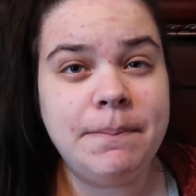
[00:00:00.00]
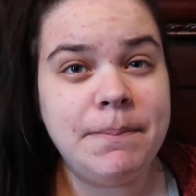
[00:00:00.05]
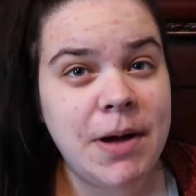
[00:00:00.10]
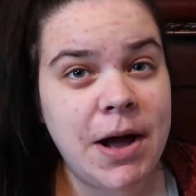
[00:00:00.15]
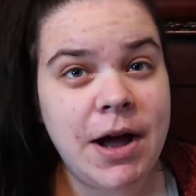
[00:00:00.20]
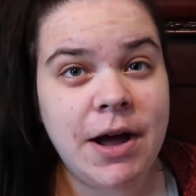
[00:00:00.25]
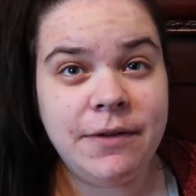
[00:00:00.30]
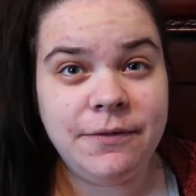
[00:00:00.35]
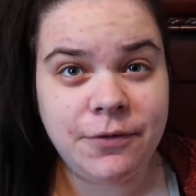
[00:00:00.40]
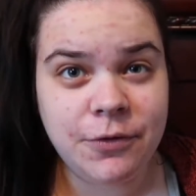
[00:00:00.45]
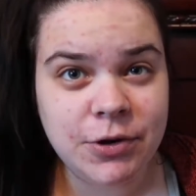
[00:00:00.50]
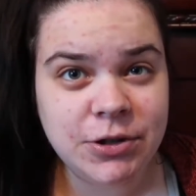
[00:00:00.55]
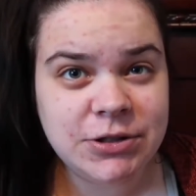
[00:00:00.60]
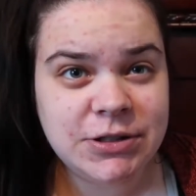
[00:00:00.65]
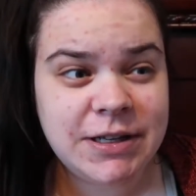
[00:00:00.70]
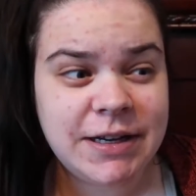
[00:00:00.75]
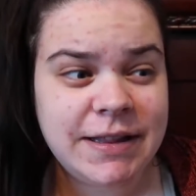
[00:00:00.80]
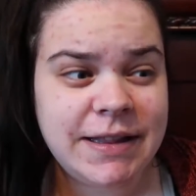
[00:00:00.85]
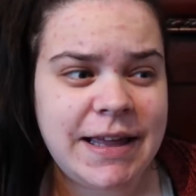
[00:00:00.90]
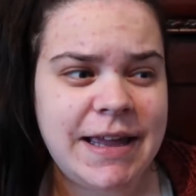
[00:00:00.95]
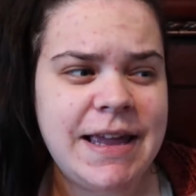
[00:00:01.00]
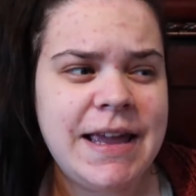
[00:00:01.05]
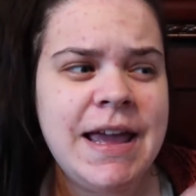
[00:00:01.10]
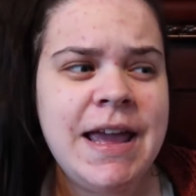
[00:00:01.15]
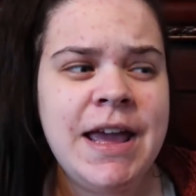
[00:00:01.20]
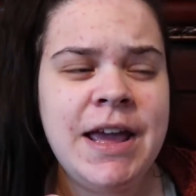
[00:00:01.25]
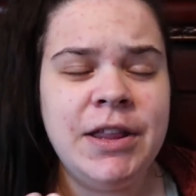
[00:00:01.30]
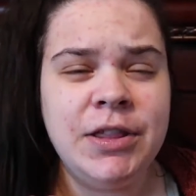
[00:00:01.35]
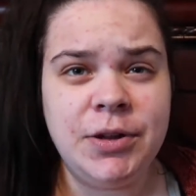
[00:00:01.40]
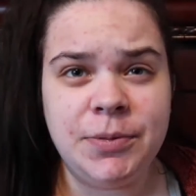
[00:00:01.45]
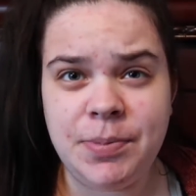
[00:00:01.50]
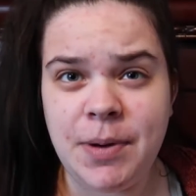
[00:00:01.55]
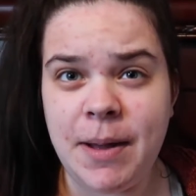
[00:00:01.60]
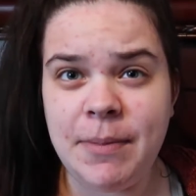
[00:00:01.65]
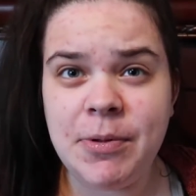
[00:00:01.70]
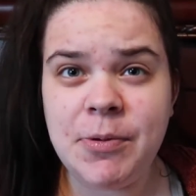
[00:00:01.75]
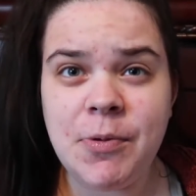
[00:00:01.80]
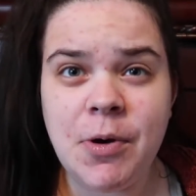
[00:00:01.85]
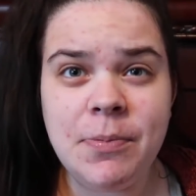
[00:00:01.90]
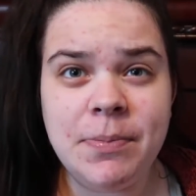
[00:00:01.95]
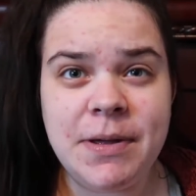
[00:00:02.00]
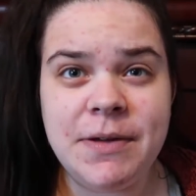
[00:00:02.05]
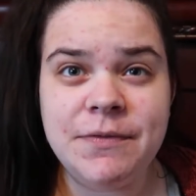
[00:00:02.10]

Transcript: but unfortunately there probably won't